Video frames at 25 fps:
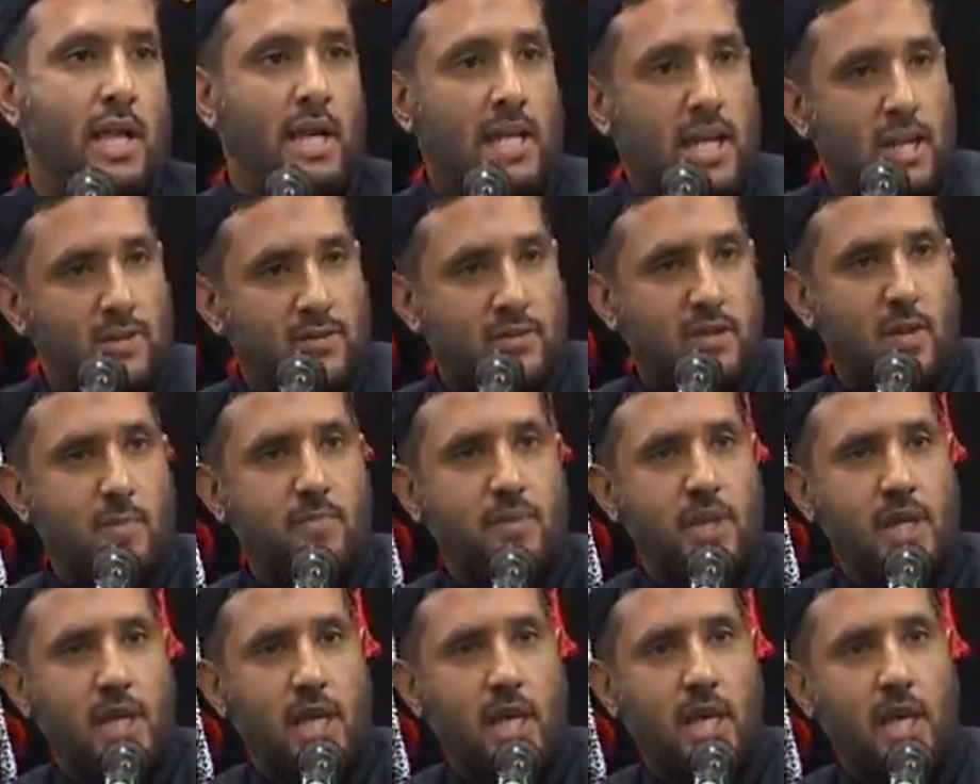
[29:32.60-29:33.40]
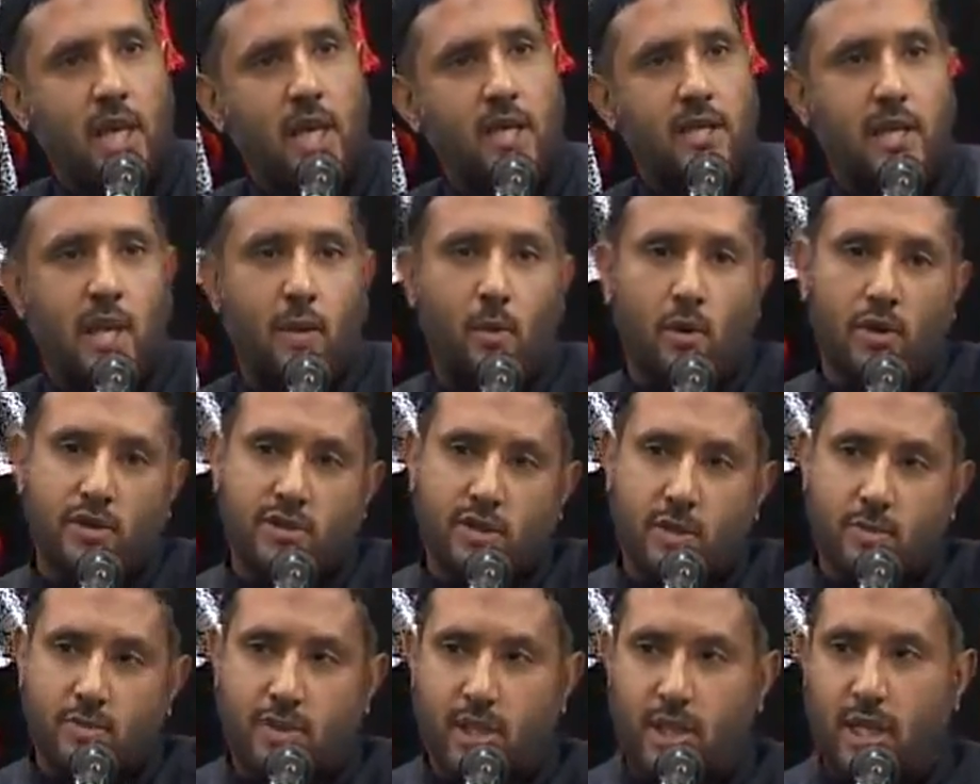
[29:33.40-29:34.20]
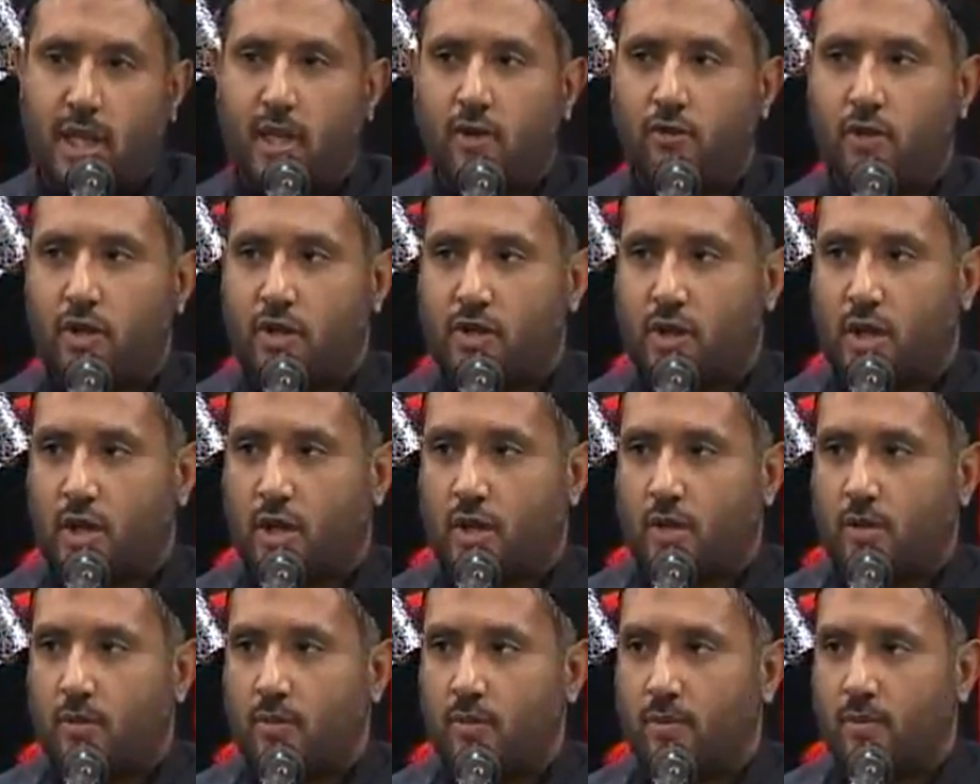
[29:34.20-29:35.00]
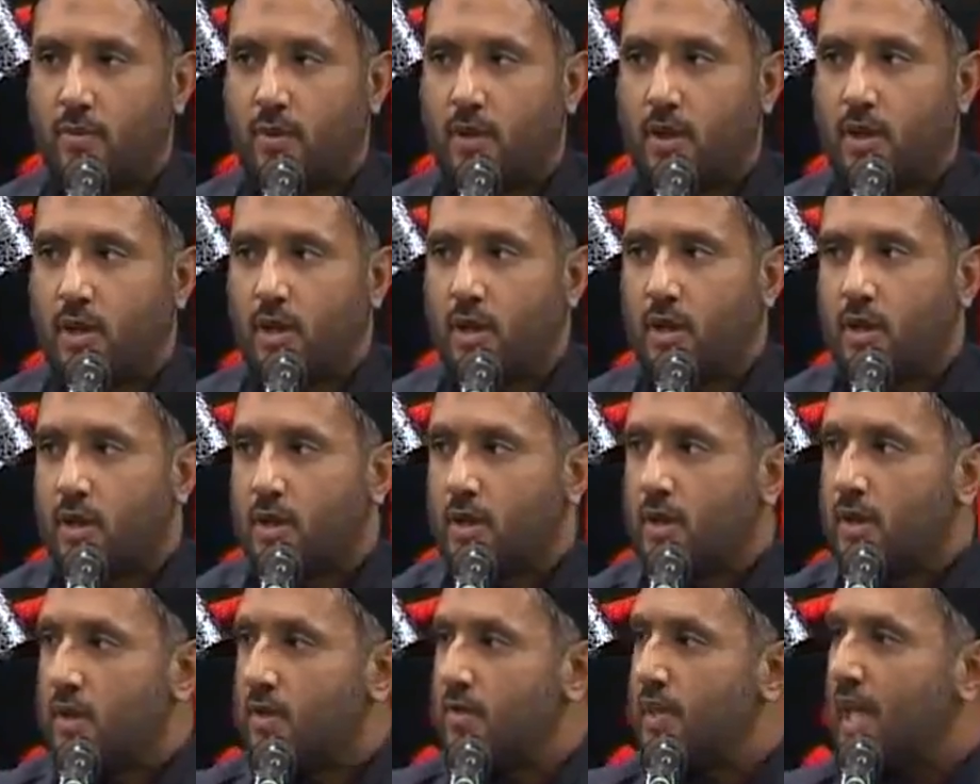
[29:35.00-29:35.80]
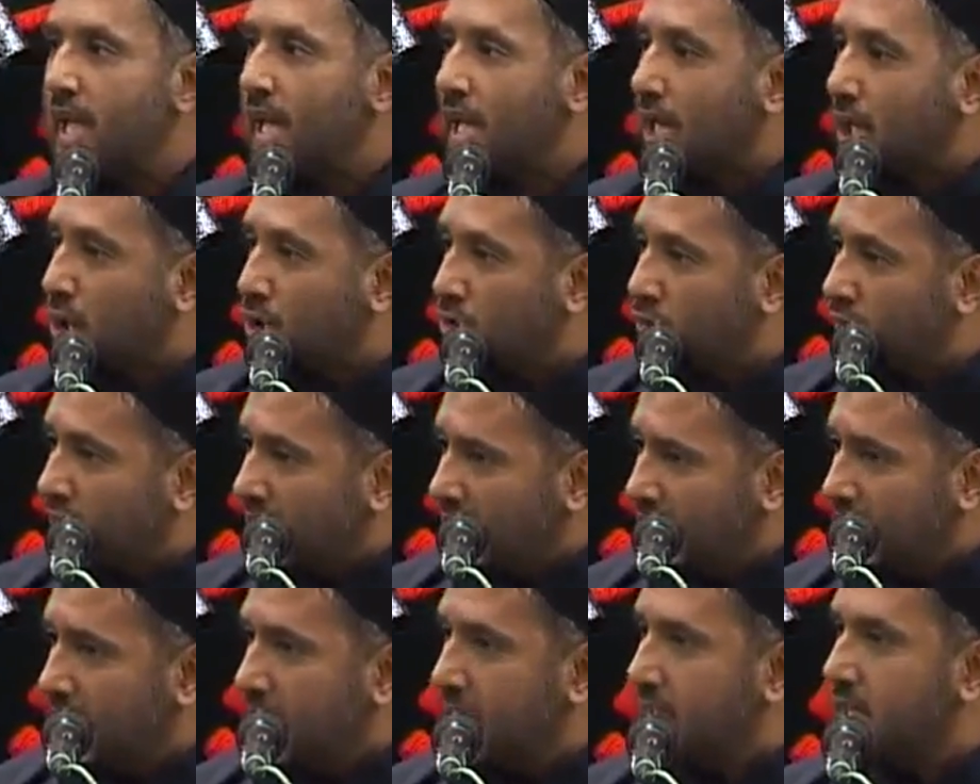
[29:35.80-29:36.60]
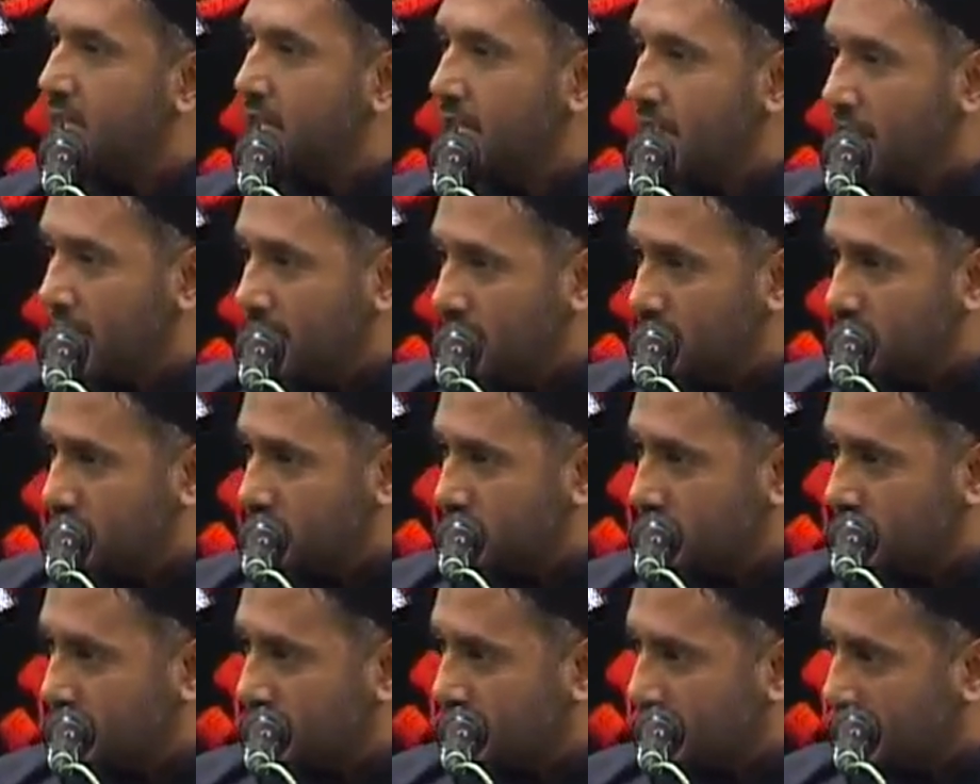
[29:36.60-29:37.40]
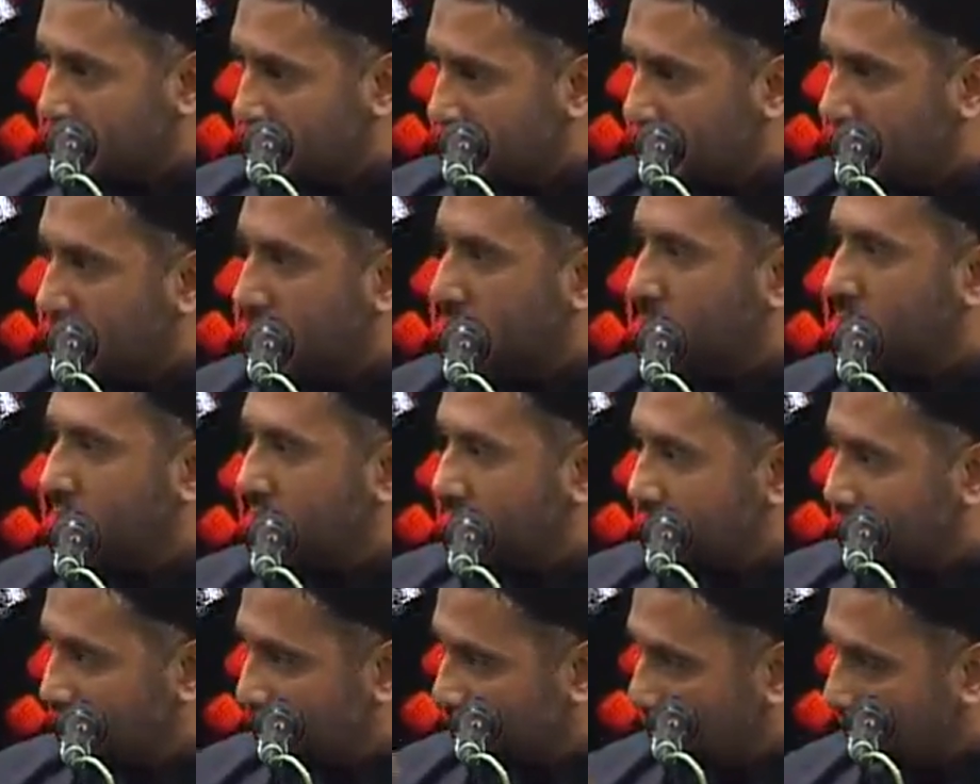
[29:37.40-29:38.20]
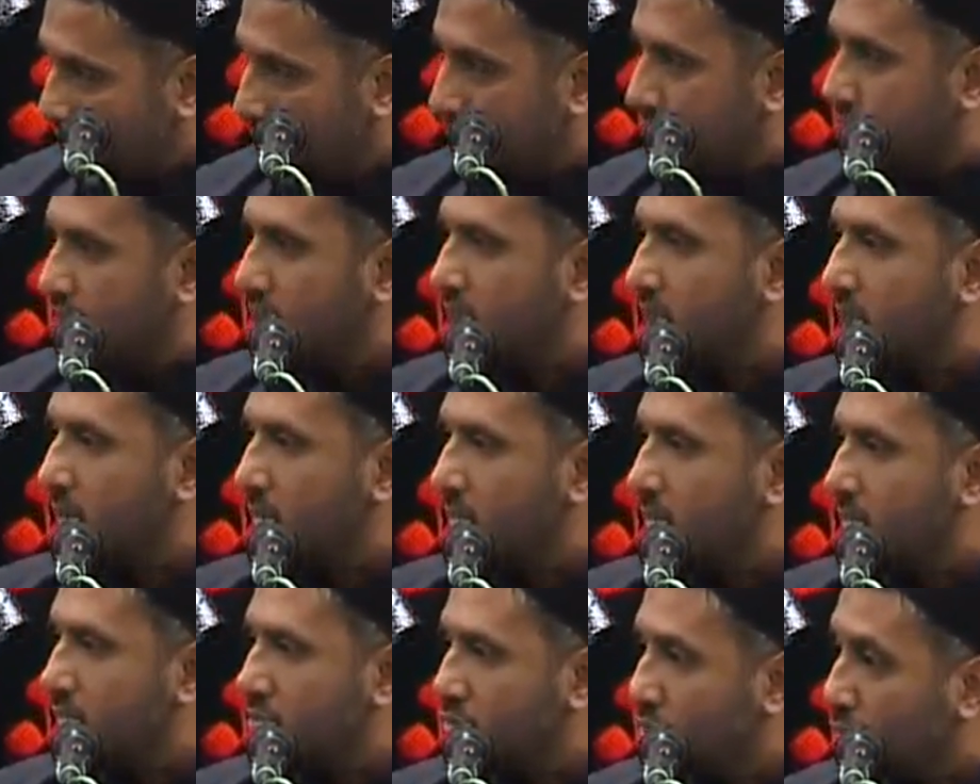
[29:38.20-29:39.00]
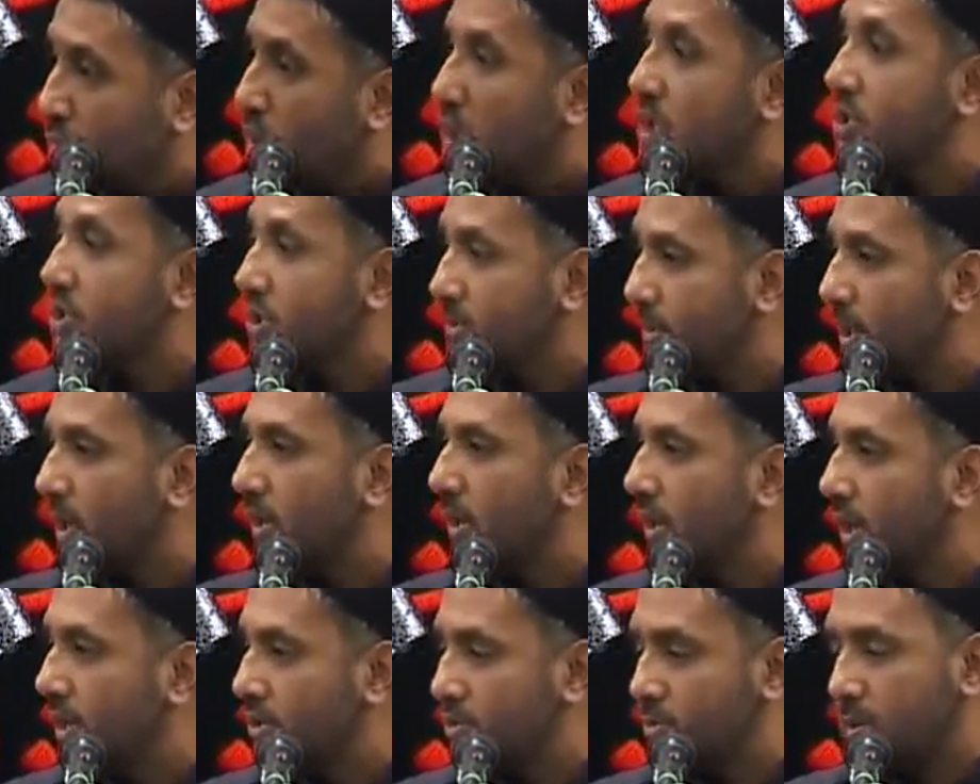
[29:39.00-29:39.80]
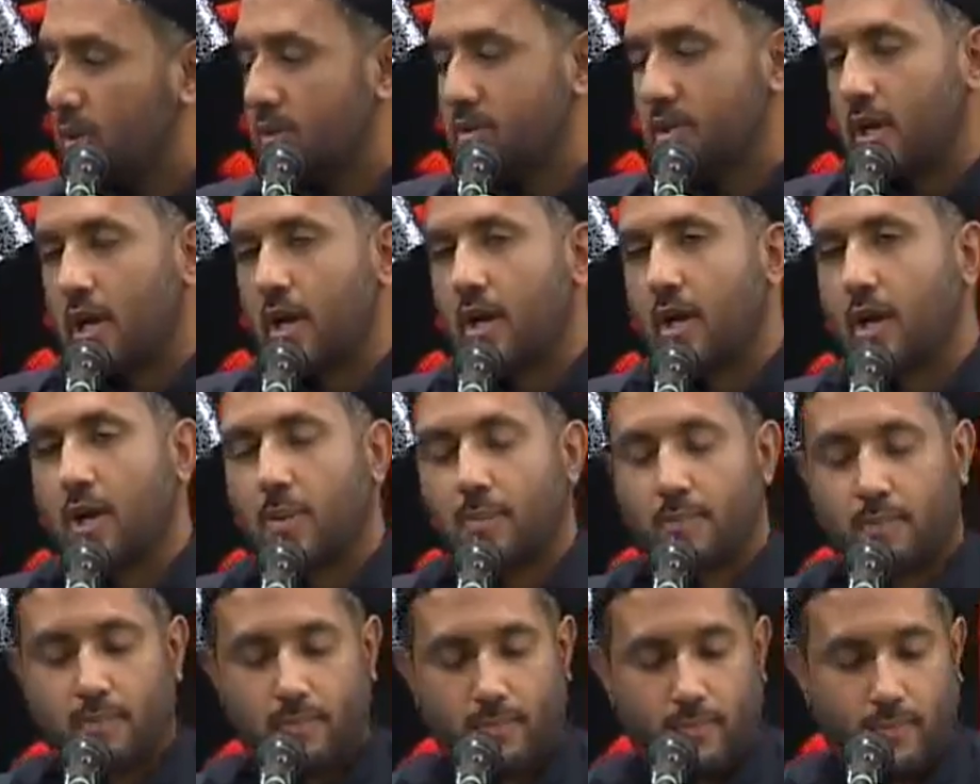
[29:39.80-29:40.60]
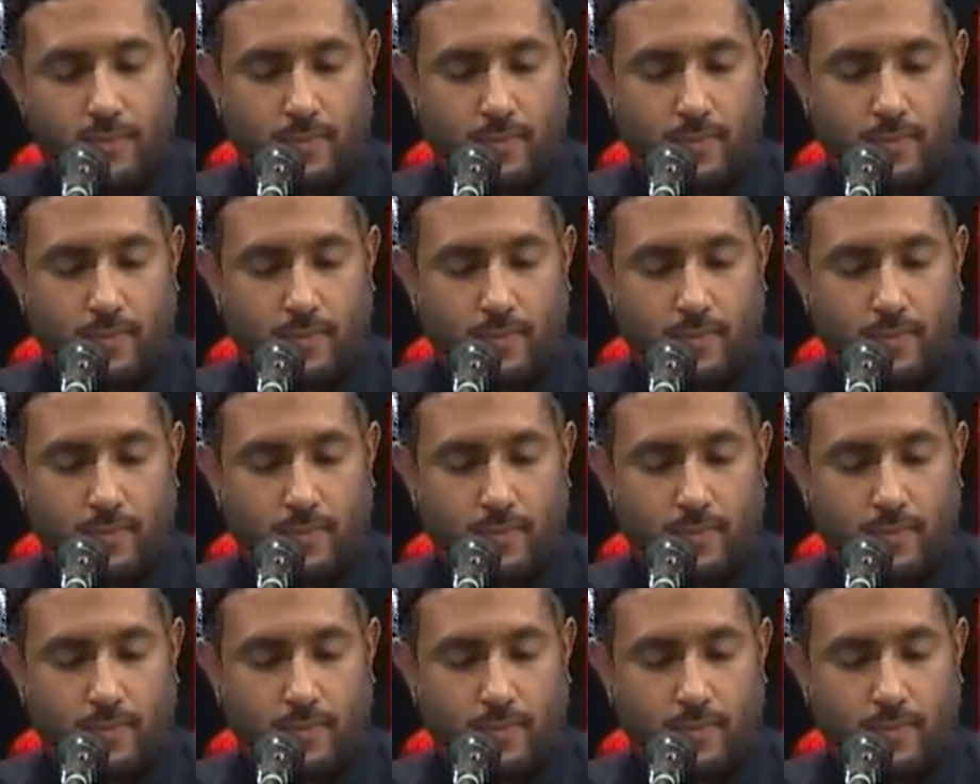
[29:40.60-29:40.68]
They'll give something here, they want something in return. Their greed is the thing which is driving them to worship Allah subhanahu wa ta'ala.